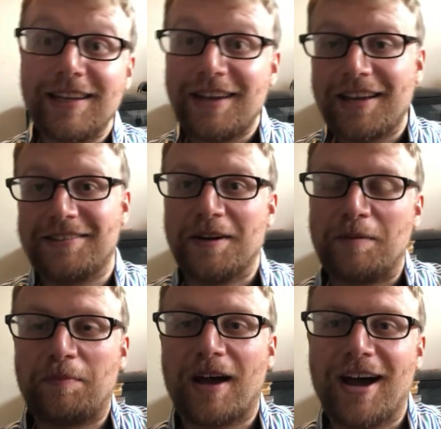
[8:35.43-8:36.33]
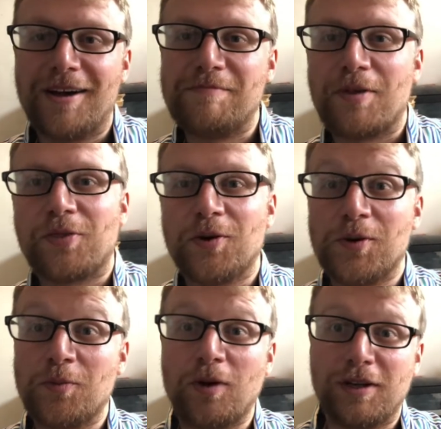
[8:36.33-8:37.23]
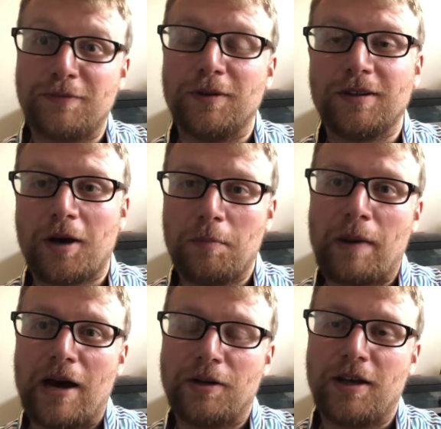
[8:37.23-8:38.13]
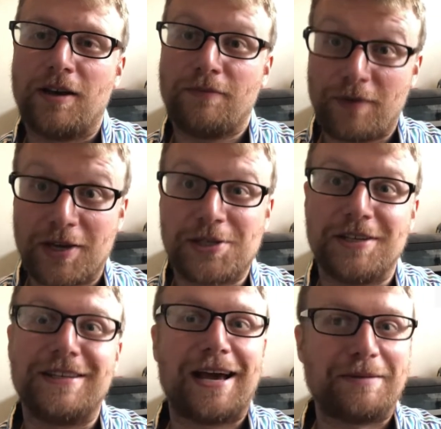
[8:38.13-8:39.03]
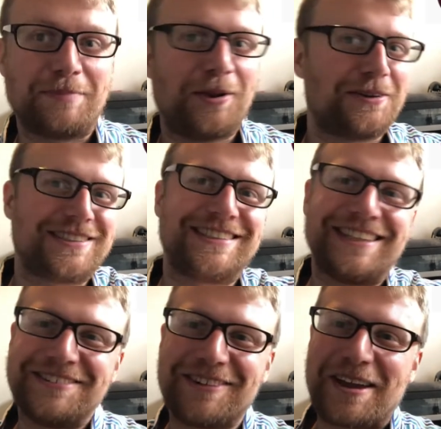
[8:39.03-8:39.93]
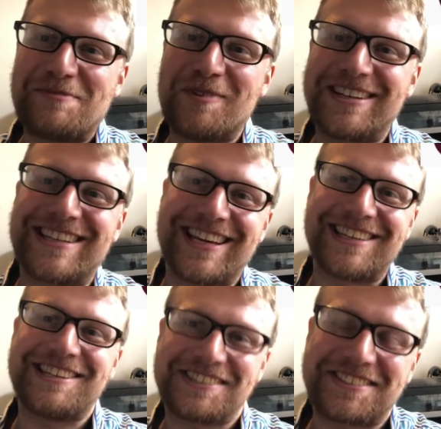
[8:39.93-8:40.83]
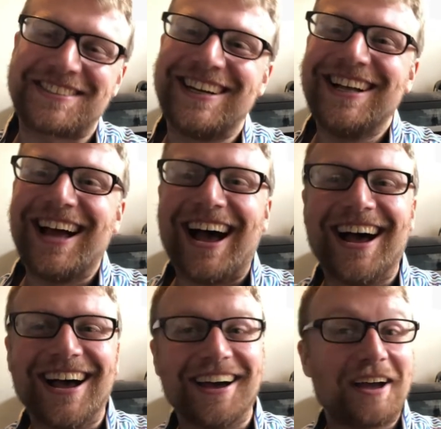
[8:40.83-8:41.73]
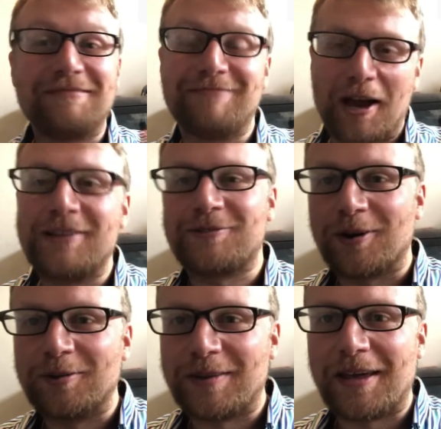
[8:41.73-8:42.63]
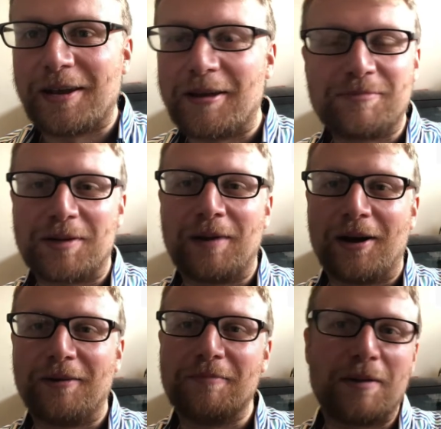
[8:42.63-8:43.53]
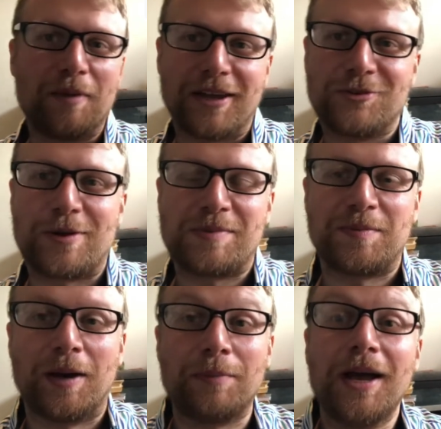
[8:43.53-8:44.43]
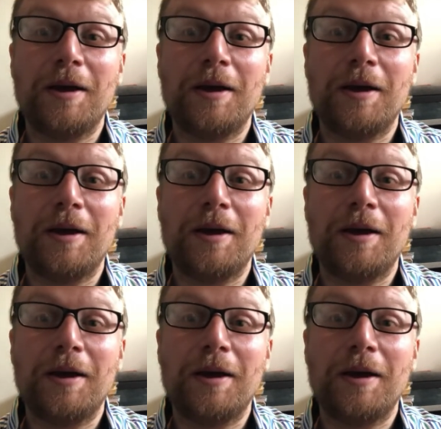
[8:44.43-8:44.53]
Next up, the wonderful Gunpowder Fiction and Plot. I did it right in one take. Yes! I struggle with their name somehow. My mind trips me up.